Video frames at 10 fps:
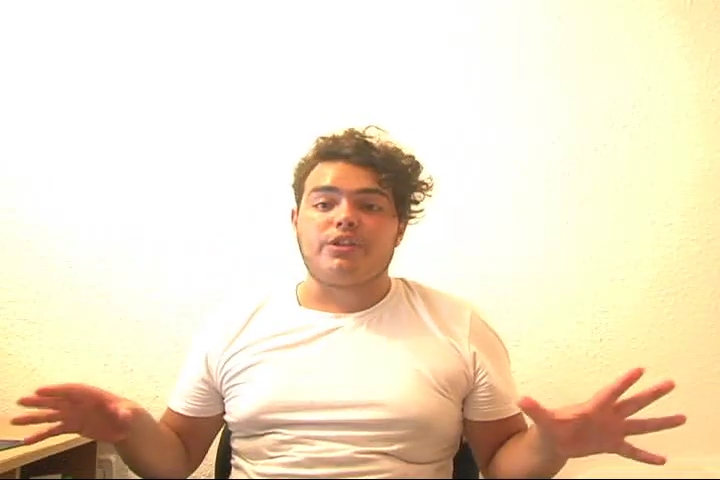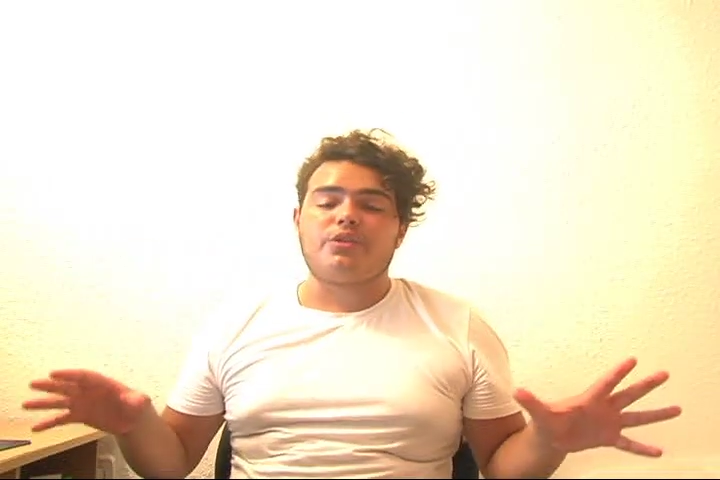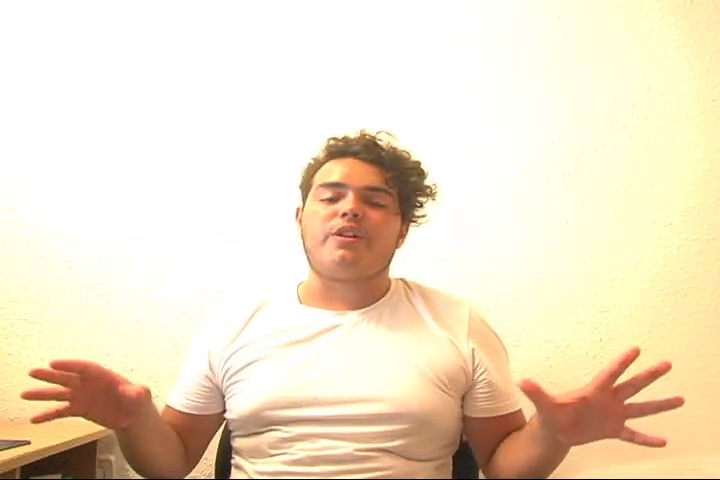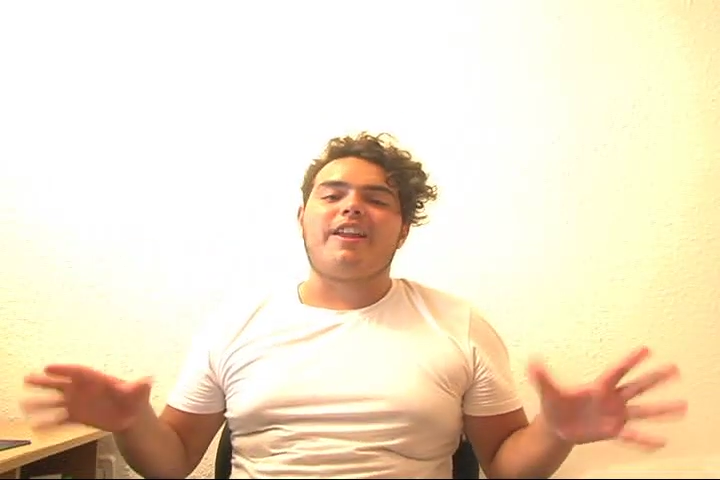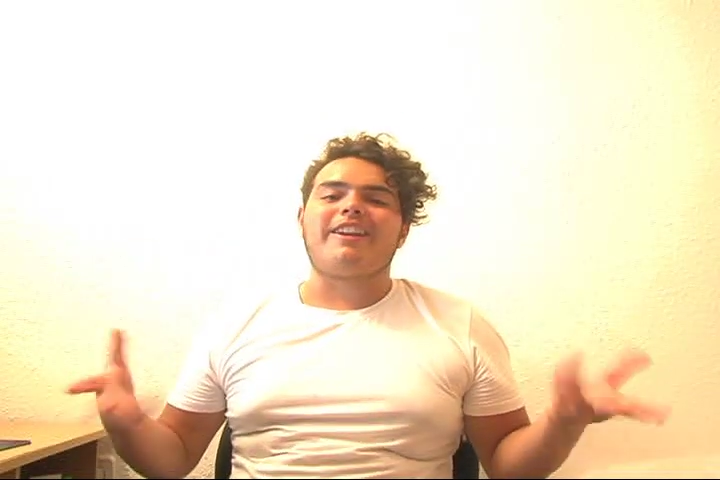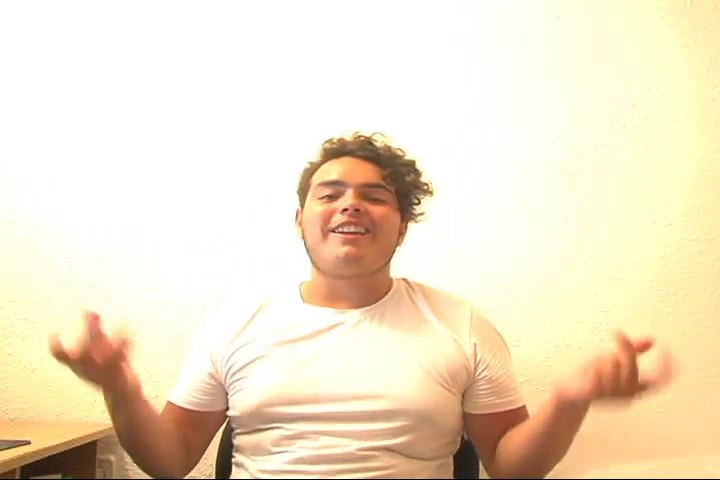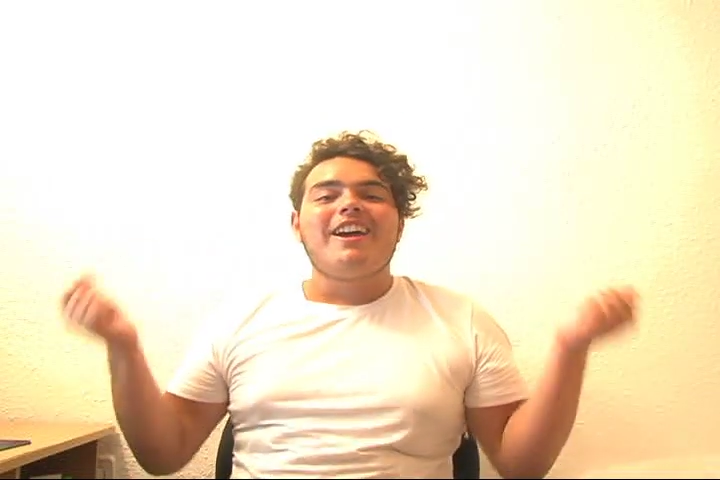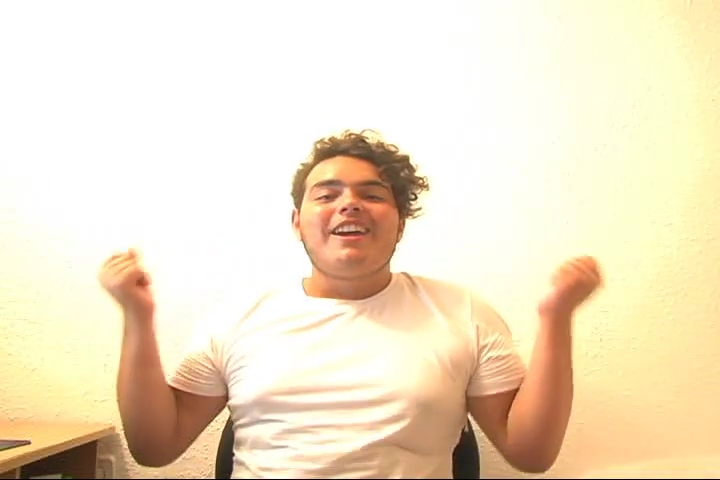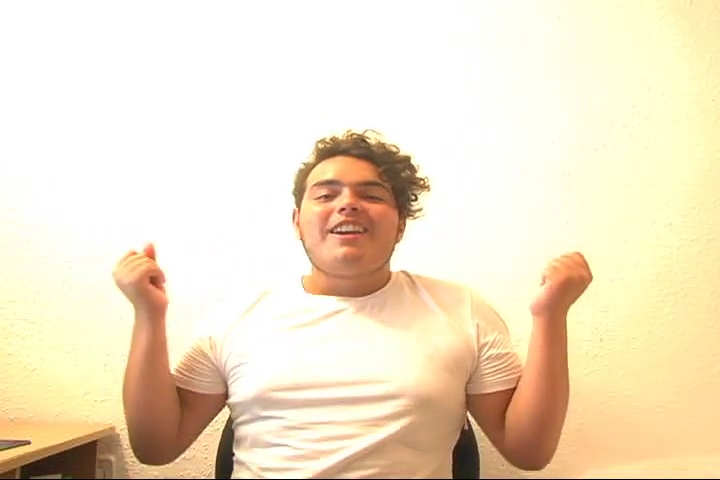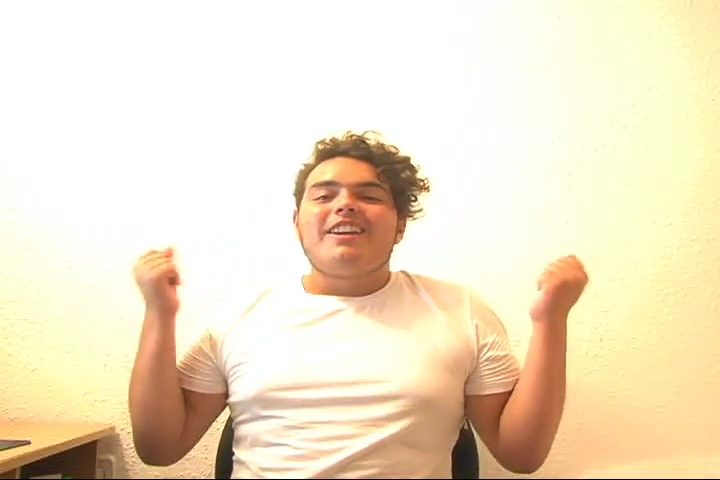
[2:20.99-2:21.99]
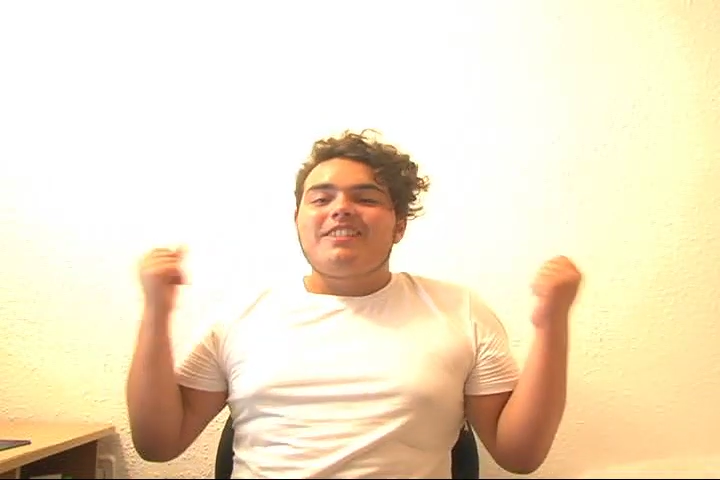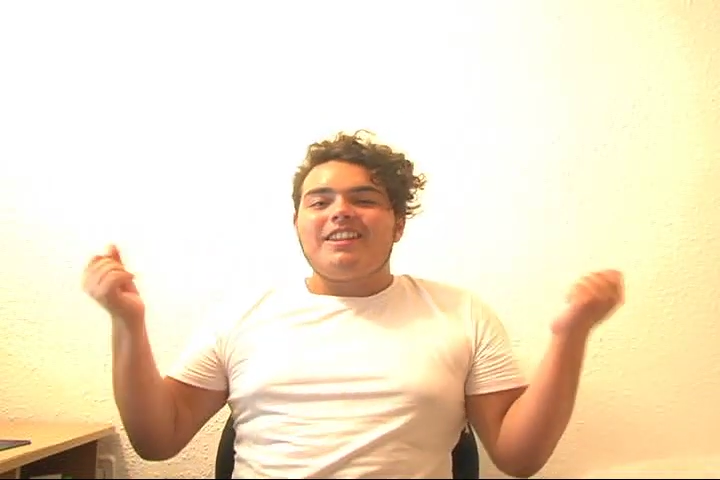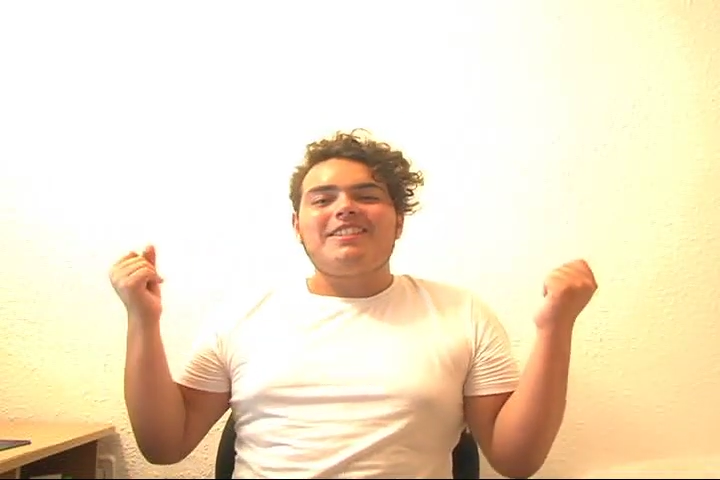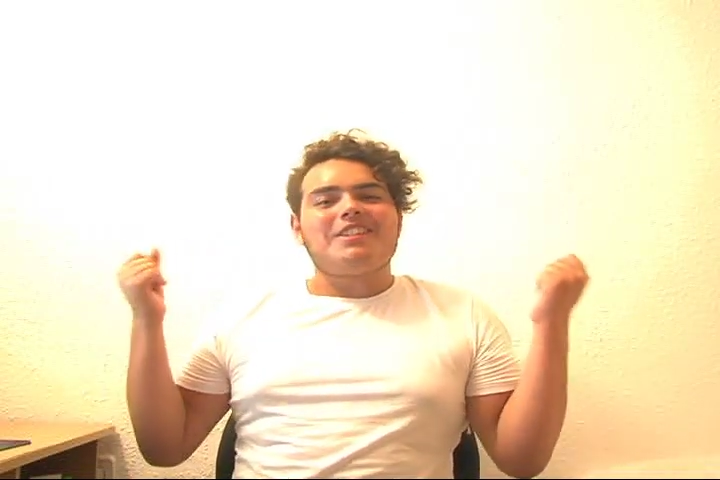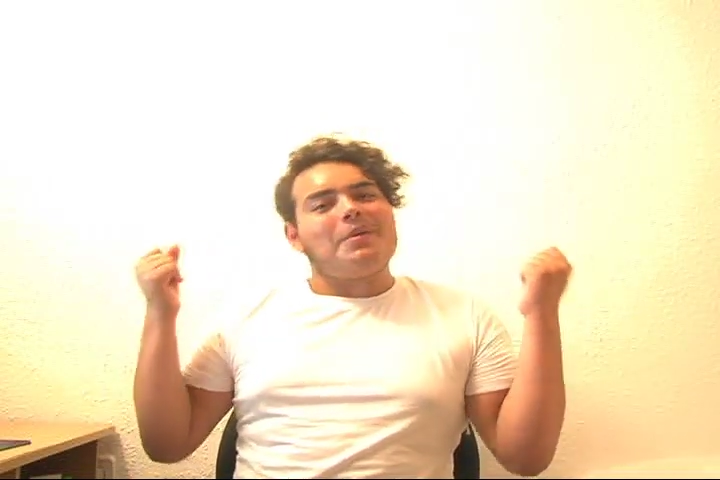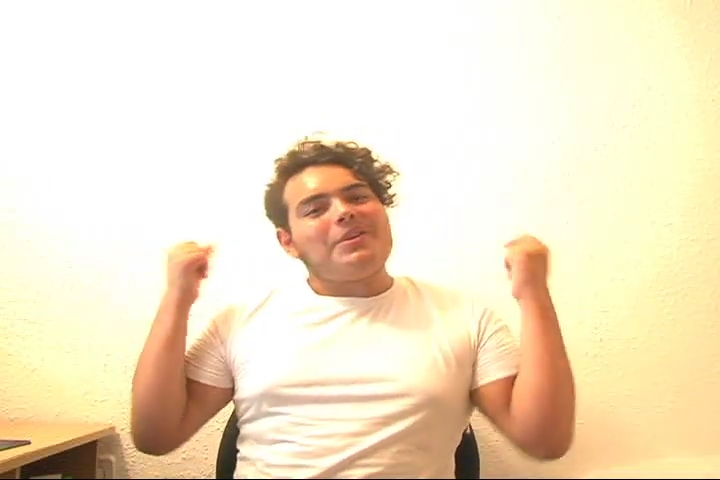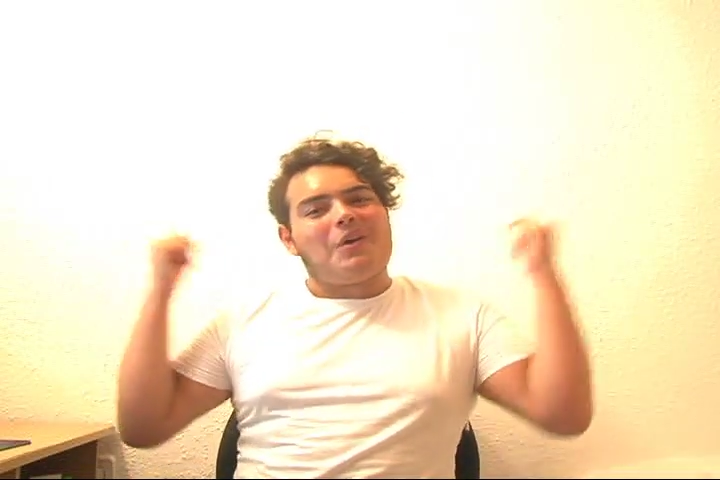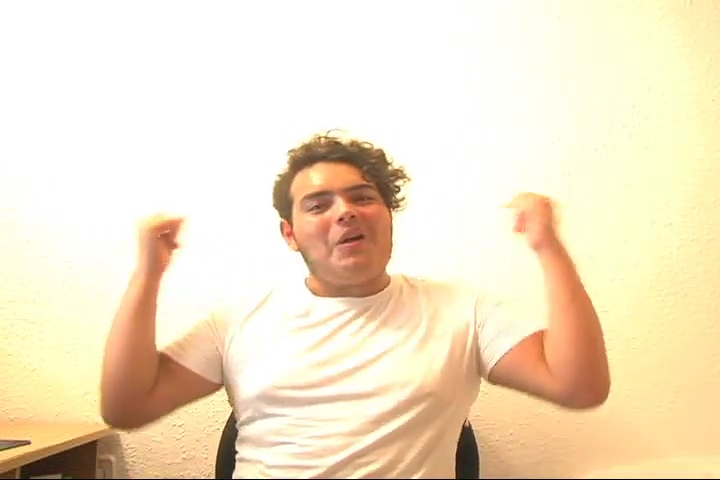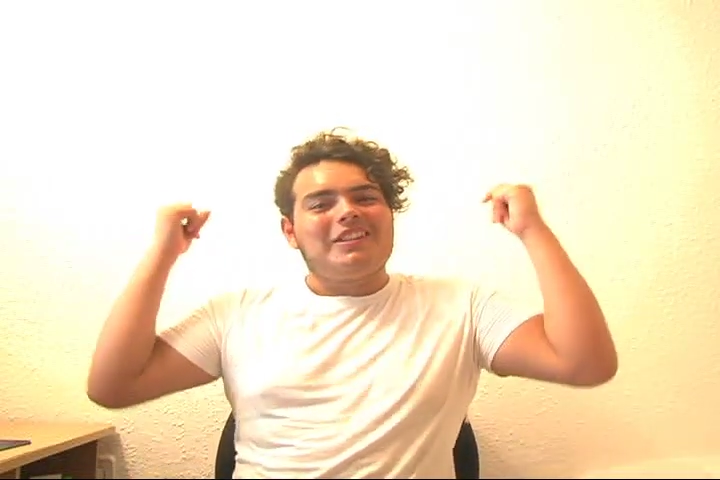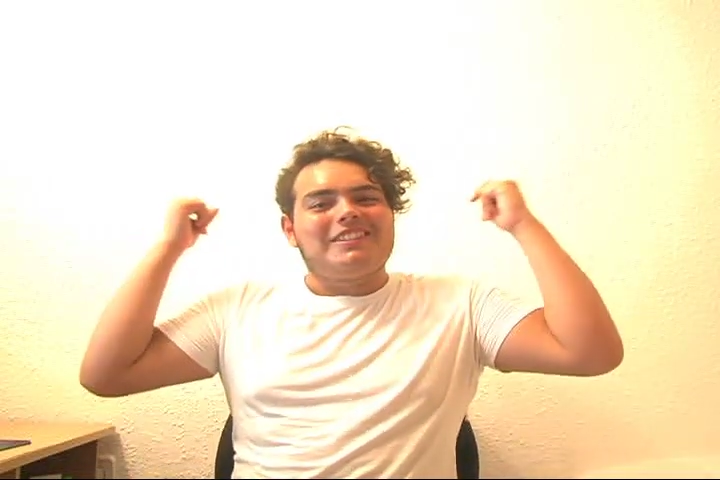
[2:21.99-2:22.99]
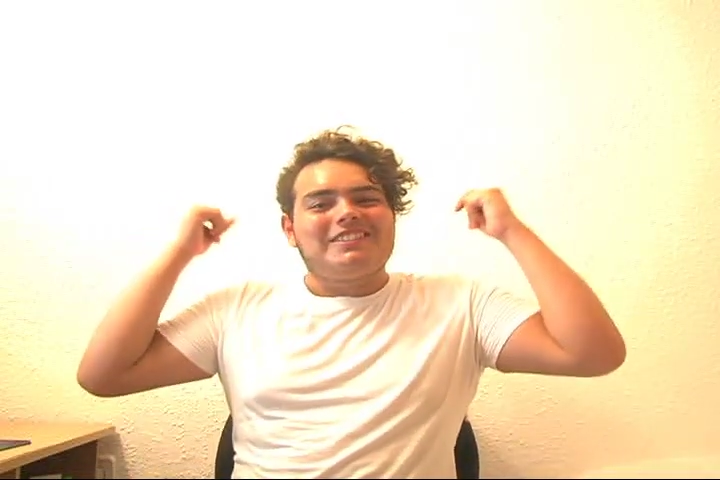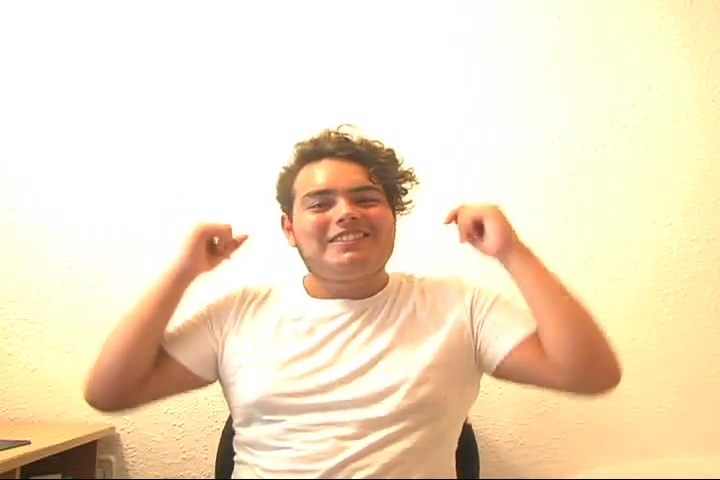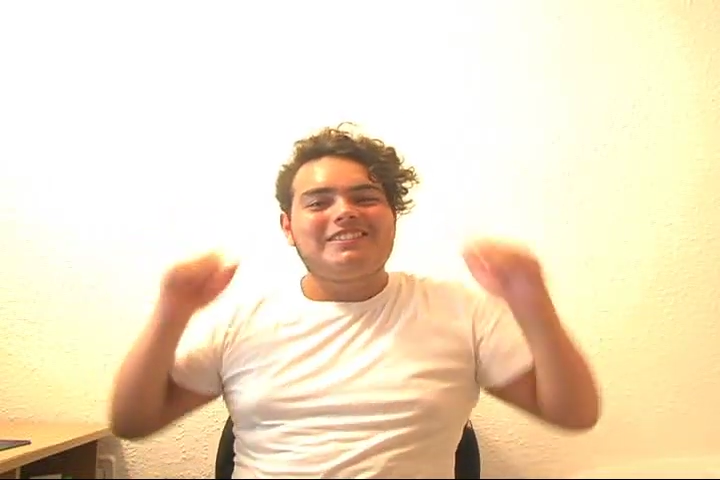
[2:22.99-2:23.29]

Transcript: storyline. So let's start with Colton.